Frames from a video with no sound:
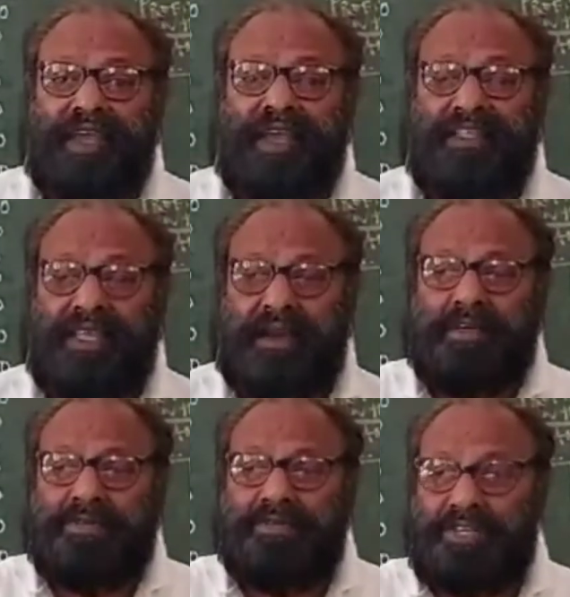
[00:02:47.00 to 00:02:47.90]
and there
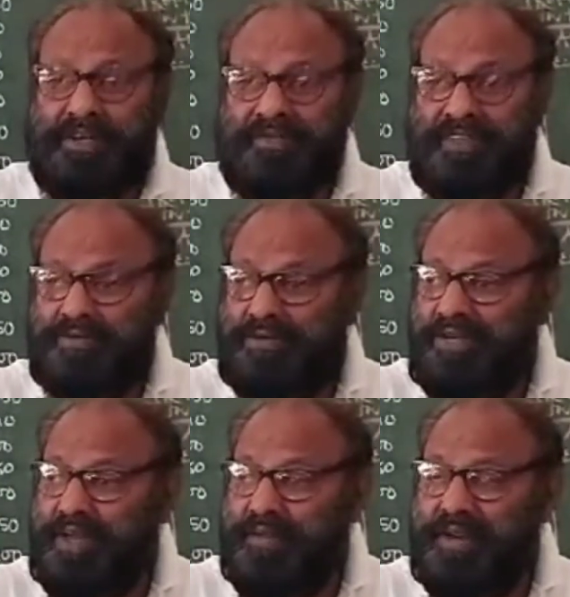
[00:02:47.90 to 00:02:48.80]
must be the difference
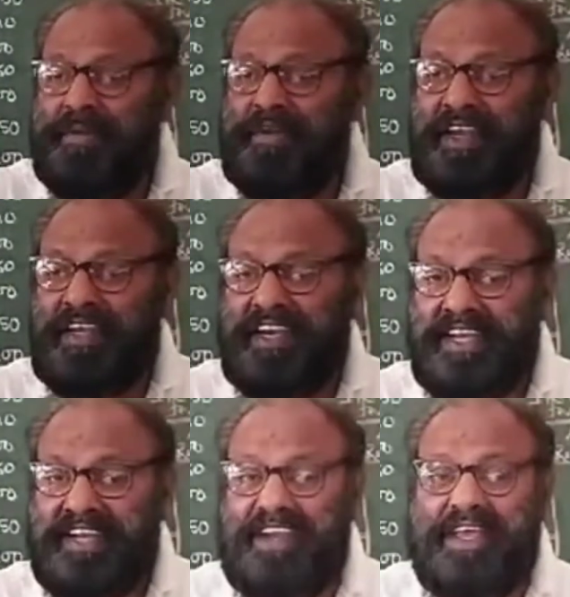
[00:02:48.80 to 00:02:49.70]
between a debit and
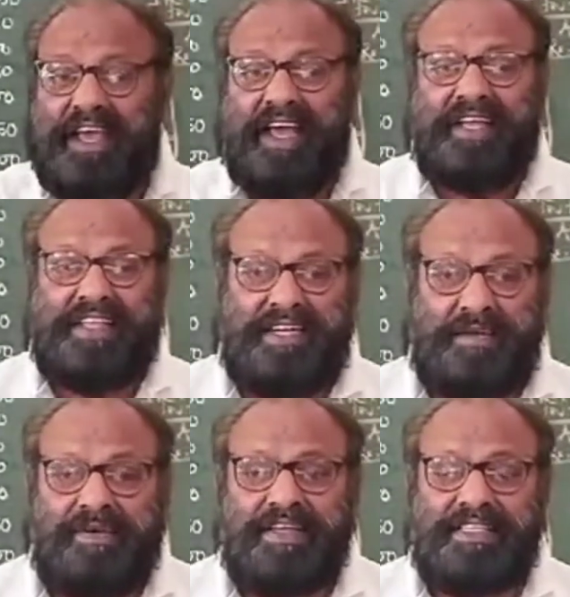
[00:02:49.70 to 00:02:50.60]
credit, and that
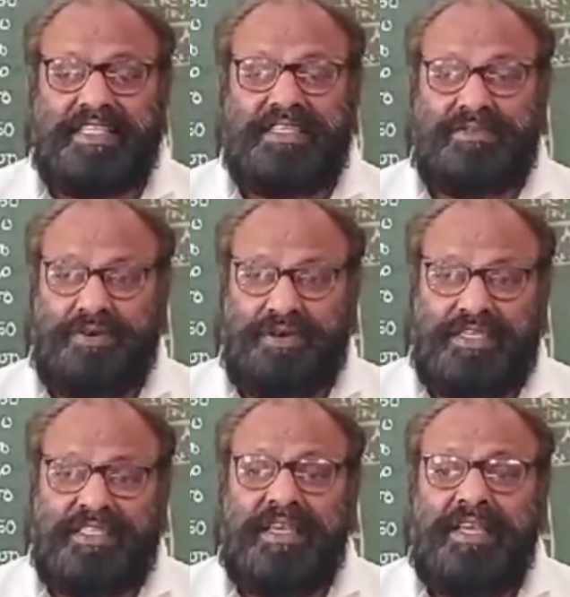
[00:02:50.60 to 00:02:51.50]
difference is known
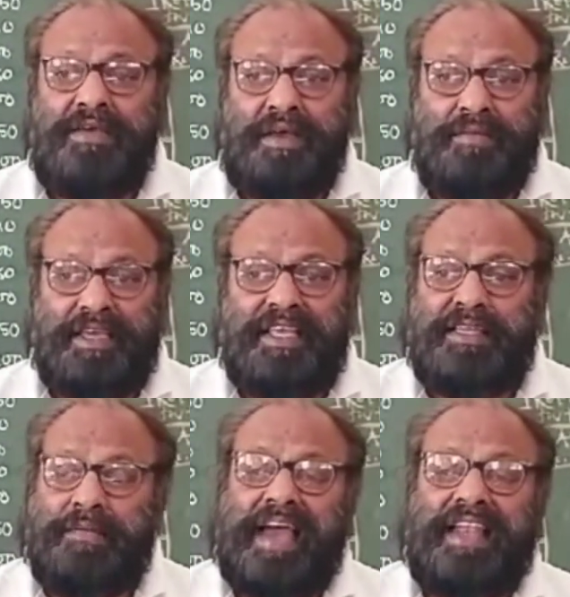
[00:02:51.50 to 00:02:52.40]
as making
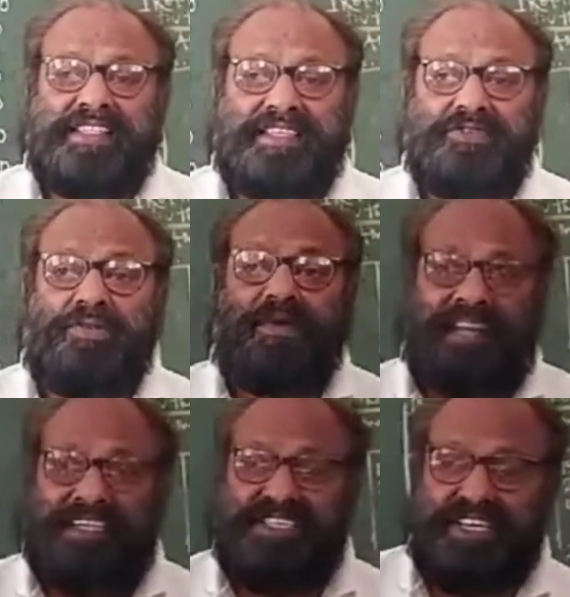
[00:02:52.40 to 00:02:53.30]
the balances, so
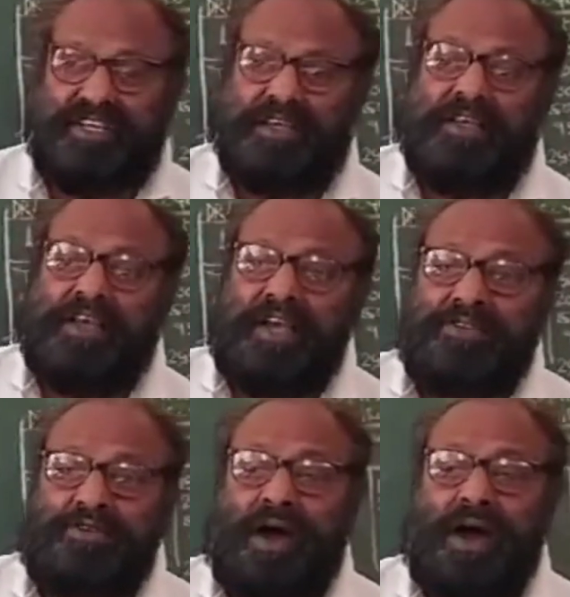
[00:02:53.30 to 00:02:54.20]
balancing.
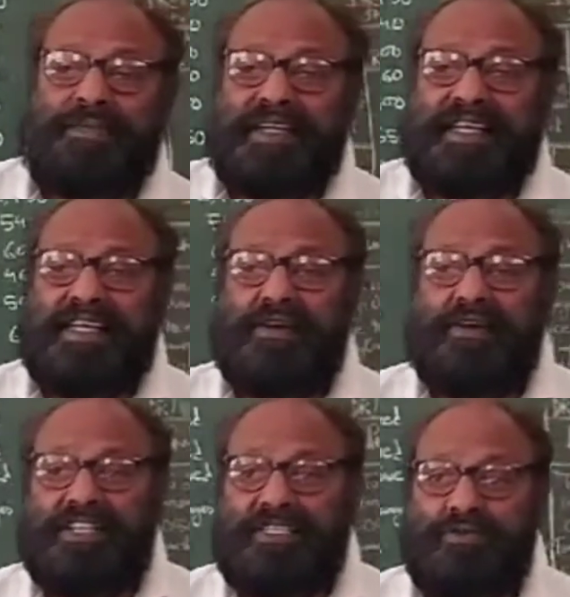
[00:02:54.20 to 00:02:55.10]
So after getting
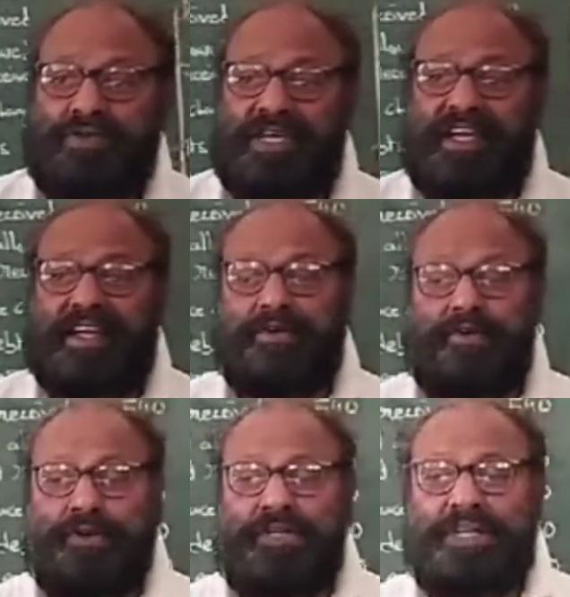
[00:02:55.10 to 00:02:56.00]
all this, we get a
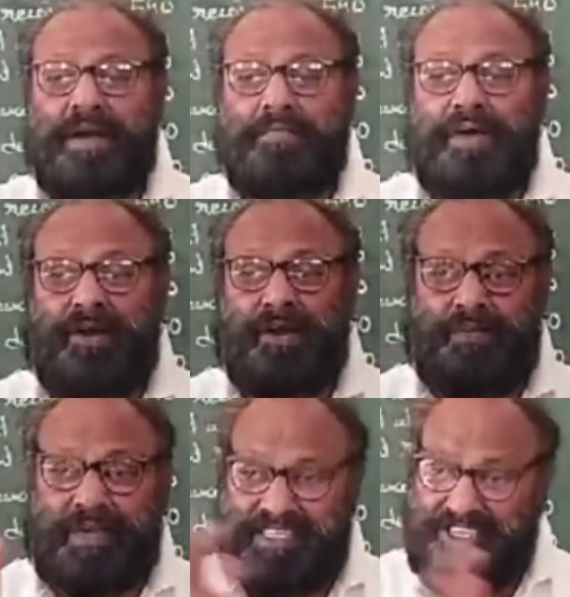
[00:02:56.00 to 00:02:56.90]
good number
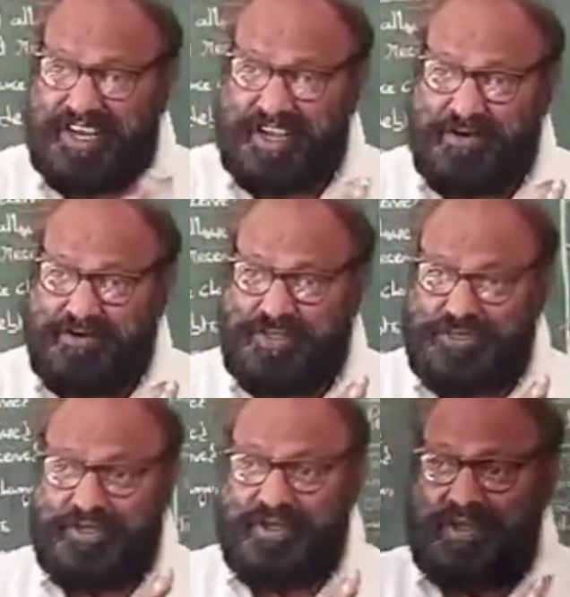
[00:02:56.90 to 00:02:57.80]
of ledger accounts.
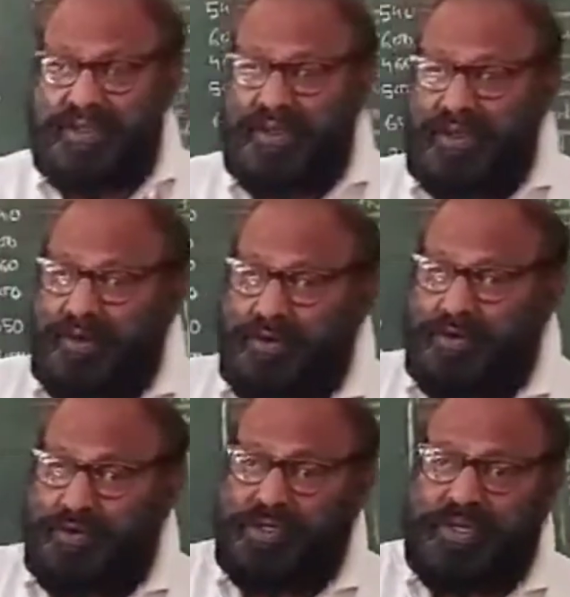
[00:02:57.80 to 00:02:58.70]
So
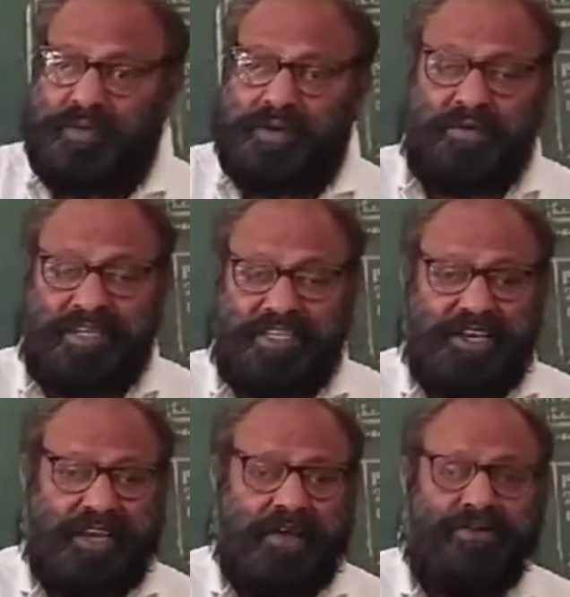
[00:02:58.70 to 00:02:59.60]
good number of
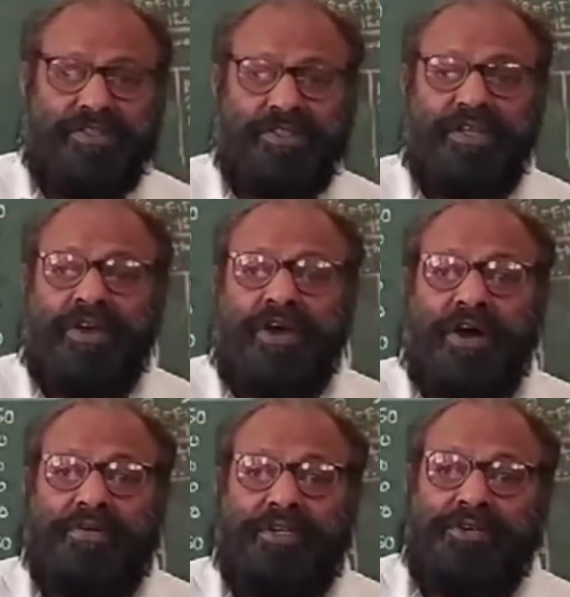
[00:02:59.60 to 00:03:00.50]
ledger accounts
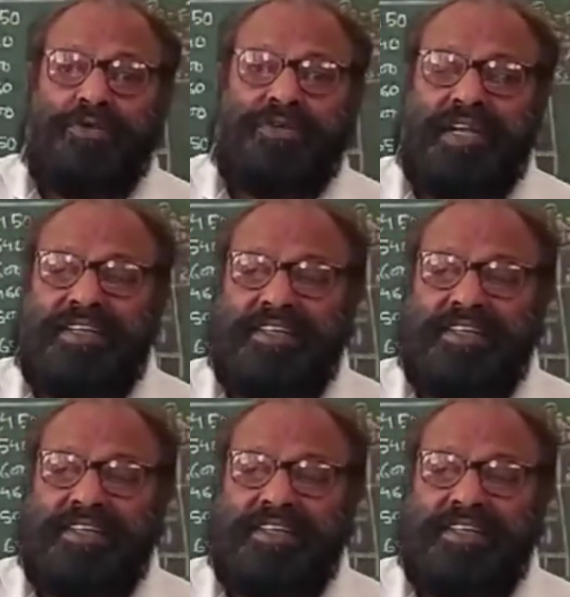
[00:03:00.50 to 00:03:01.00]
of the total